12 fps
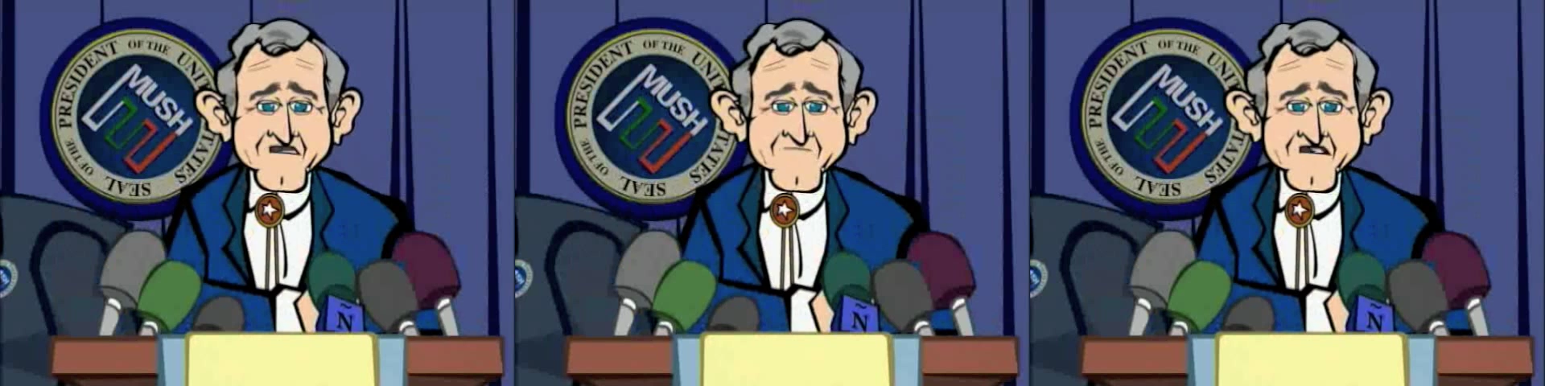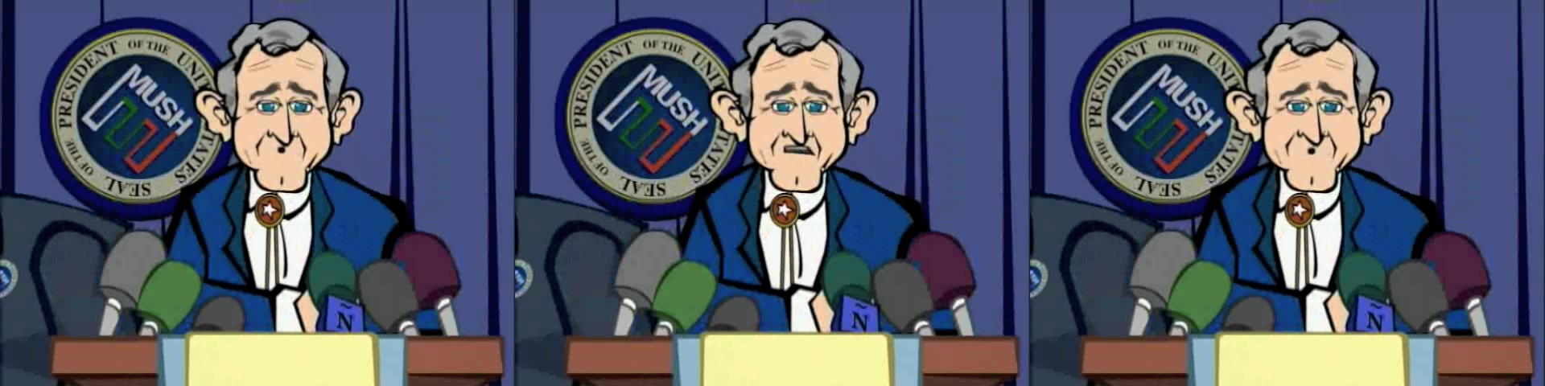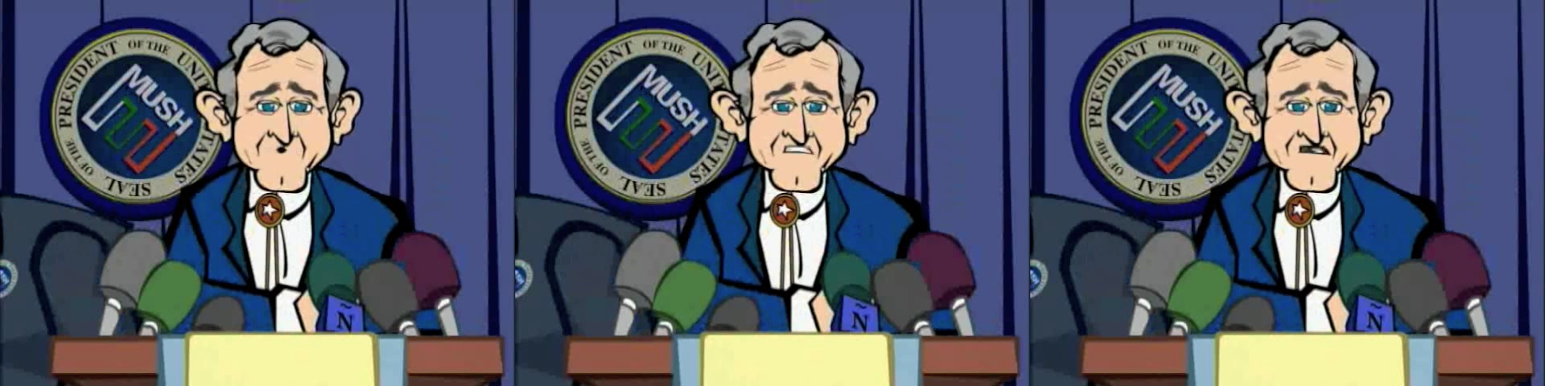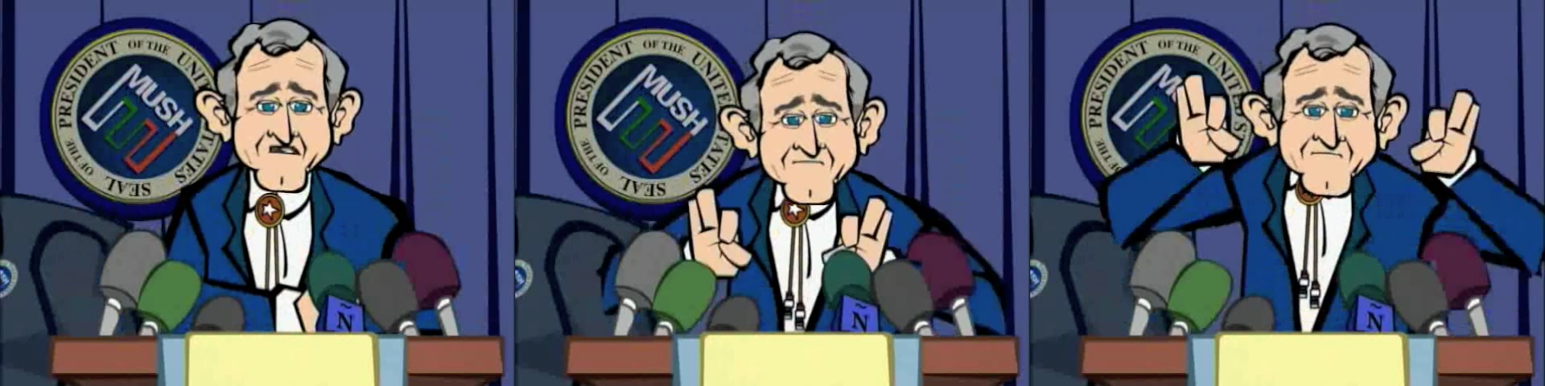if these
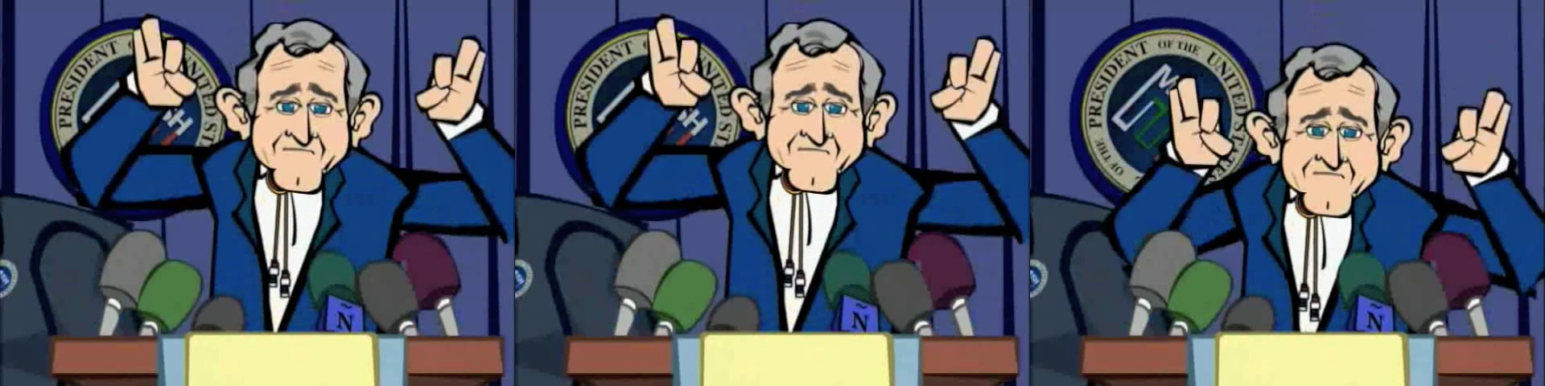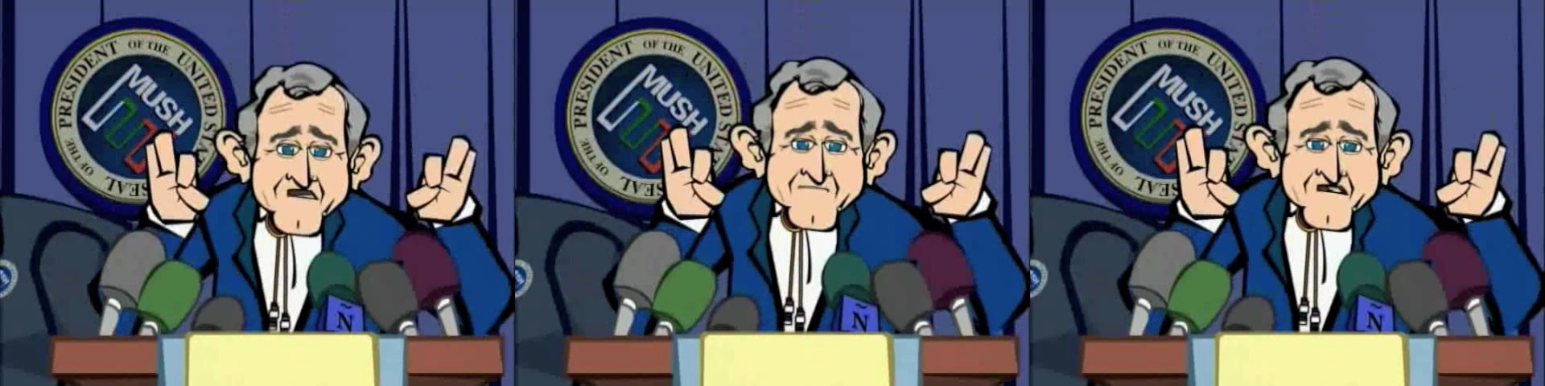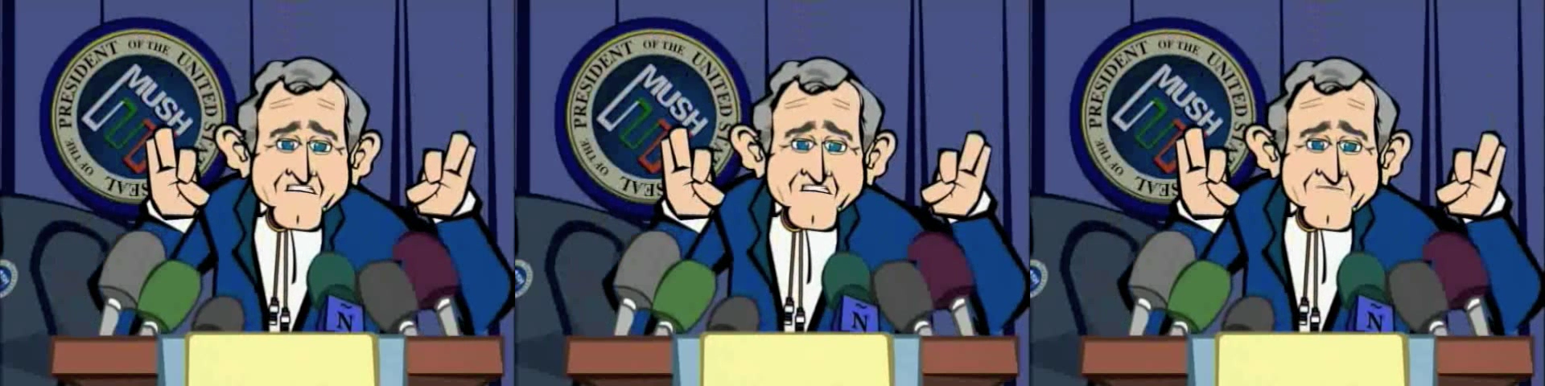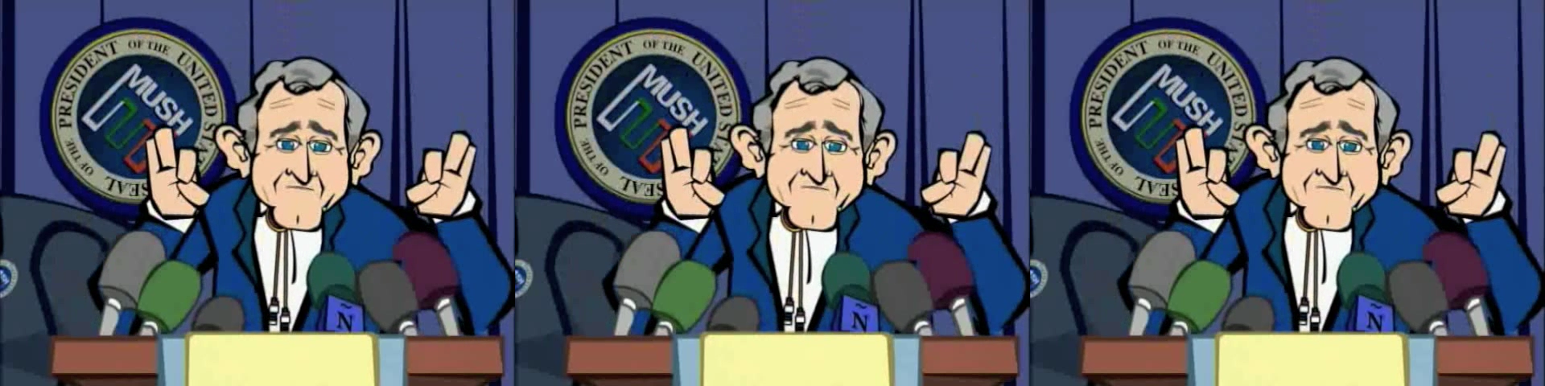so-called
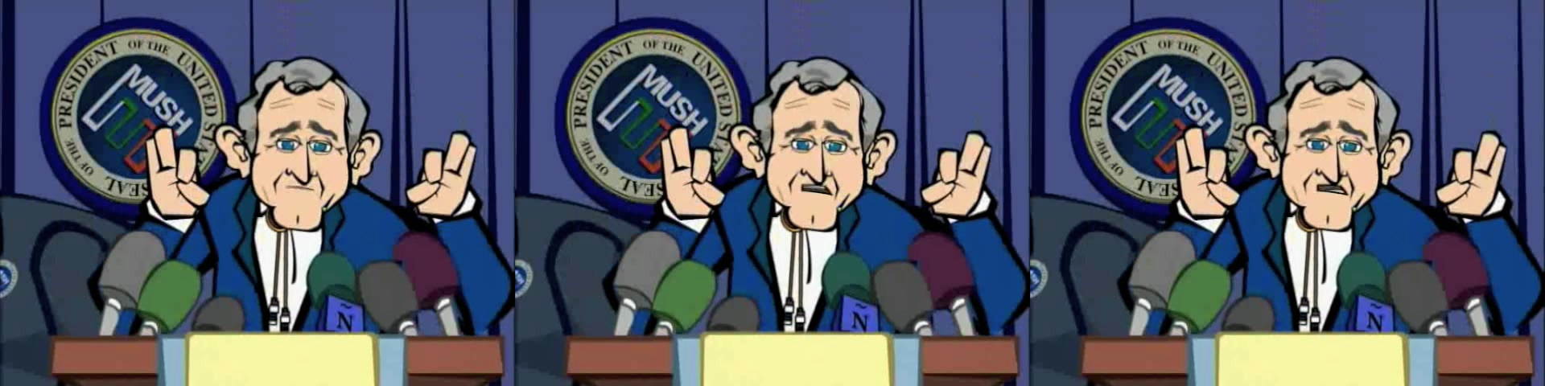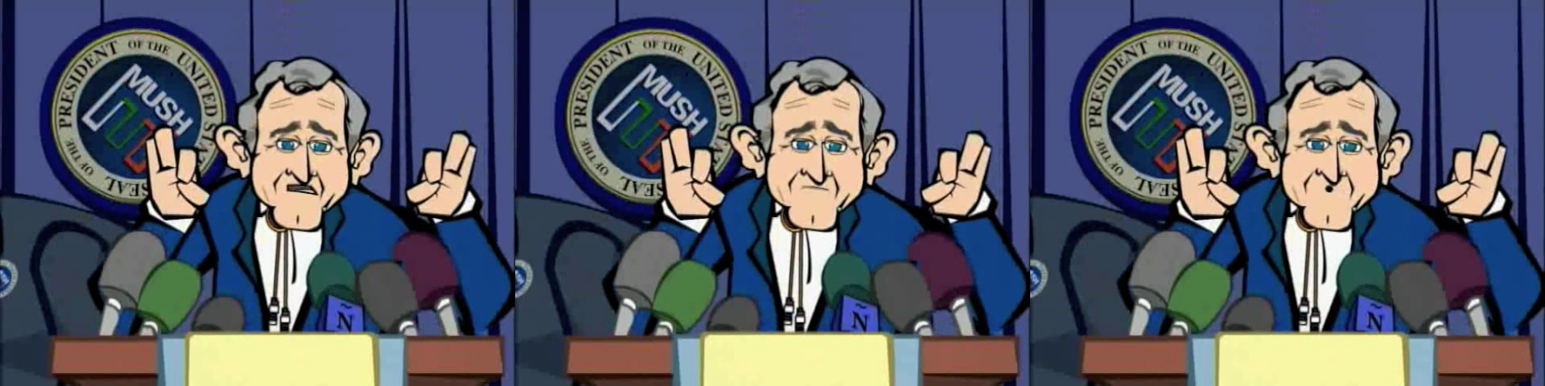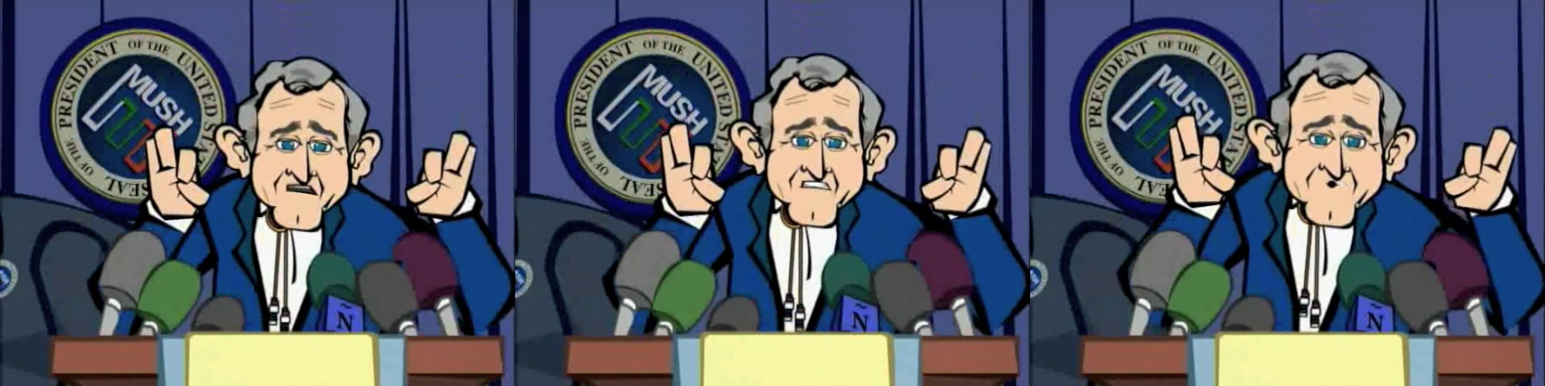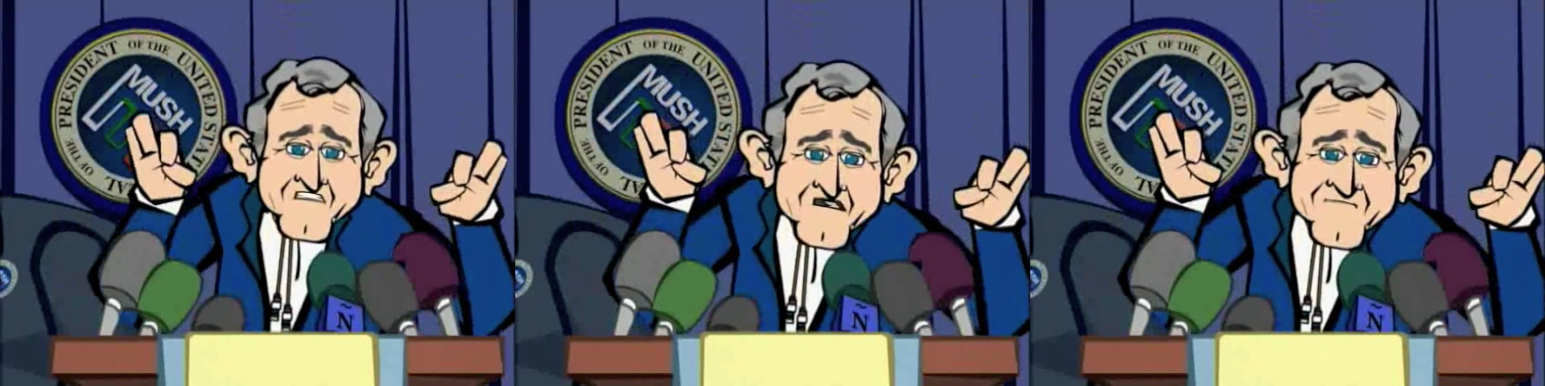homies can't be
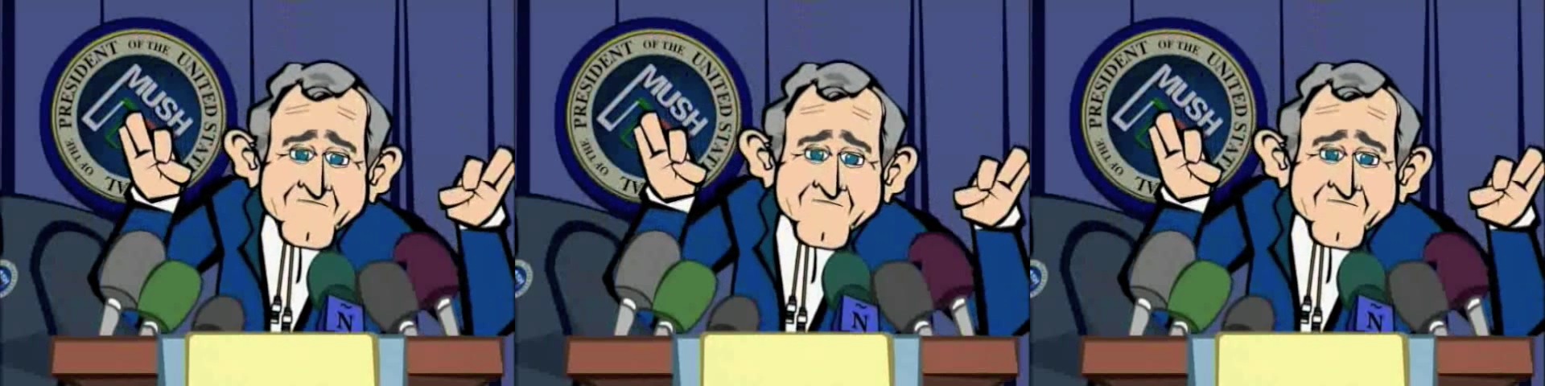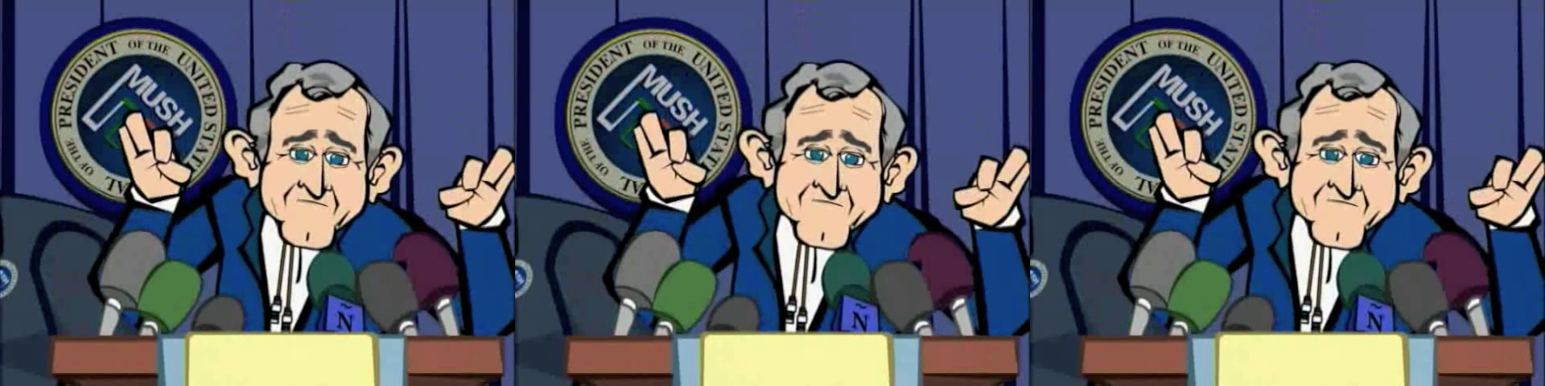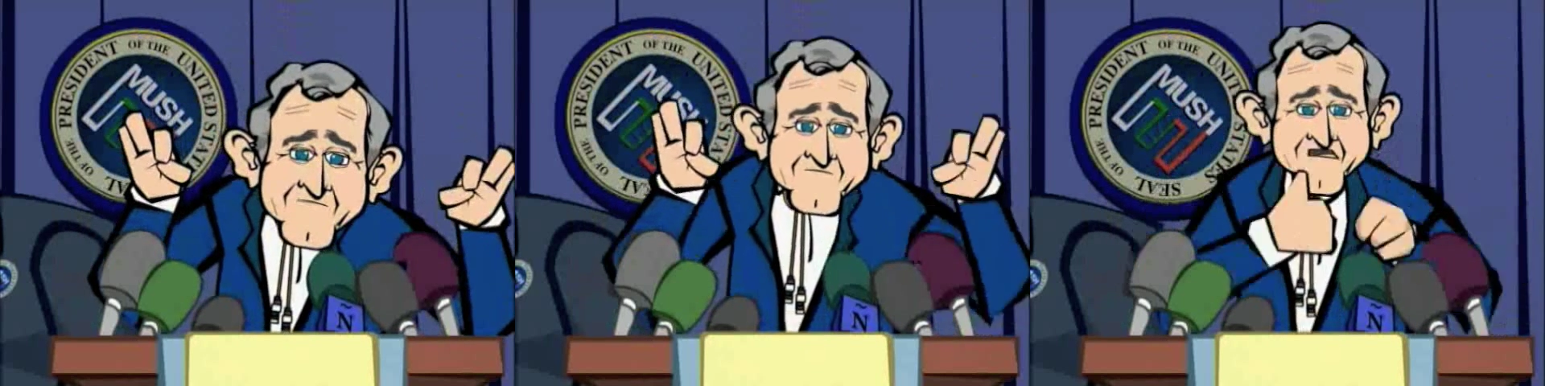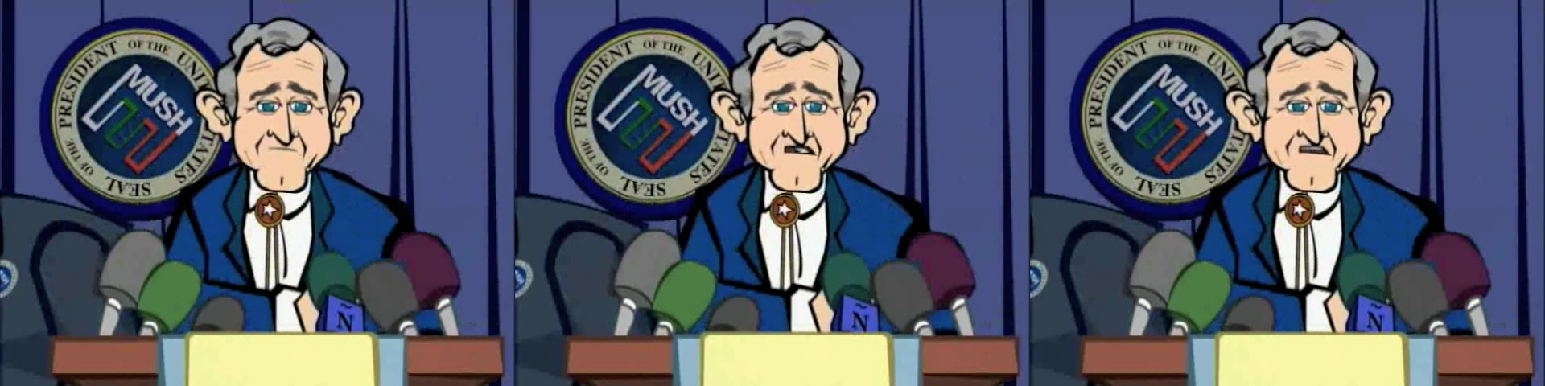contained. Any